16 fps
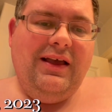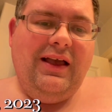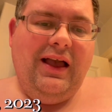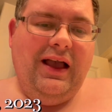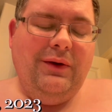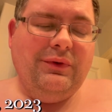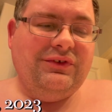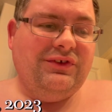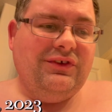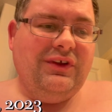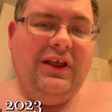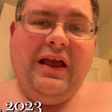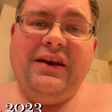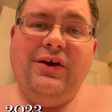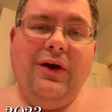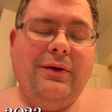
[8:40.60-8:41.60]
I
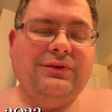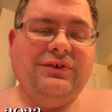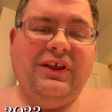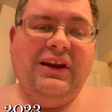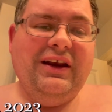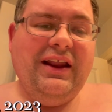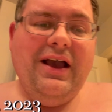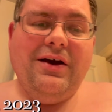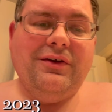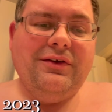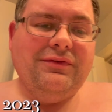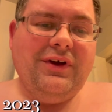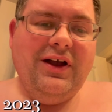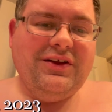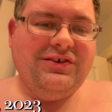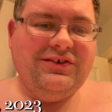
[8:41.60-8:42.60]
know I was in and out of
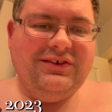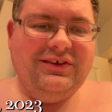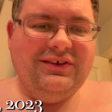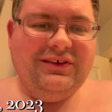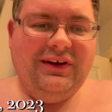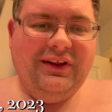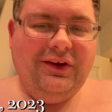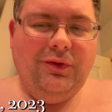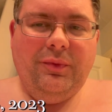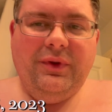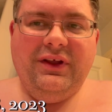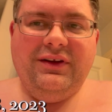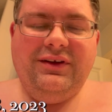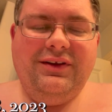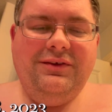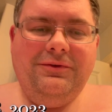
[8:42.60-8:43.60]
consciousness a little
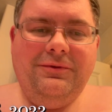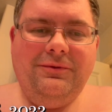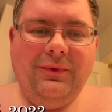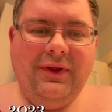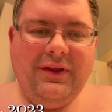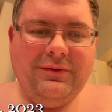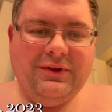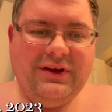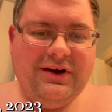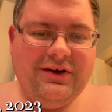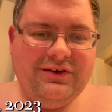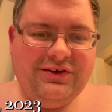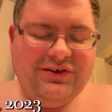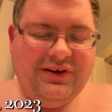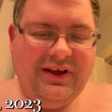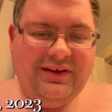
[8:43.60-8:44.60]
bit while they were there,
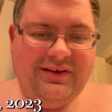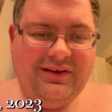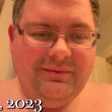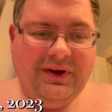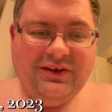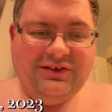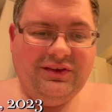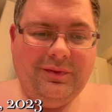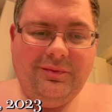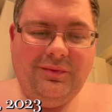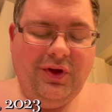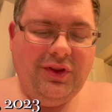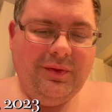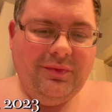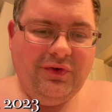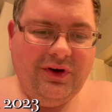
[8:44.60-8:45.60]
just not because of
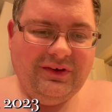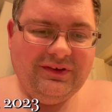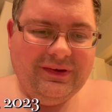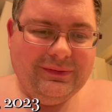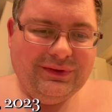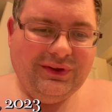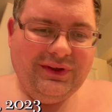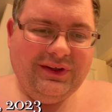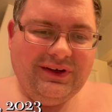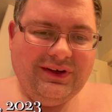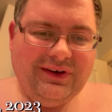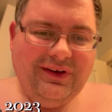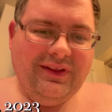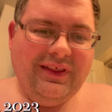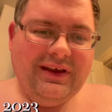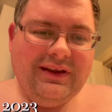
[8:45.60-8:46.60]
all the drugs I was on and
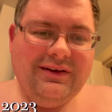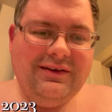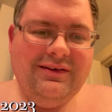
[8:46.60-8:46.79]
all that.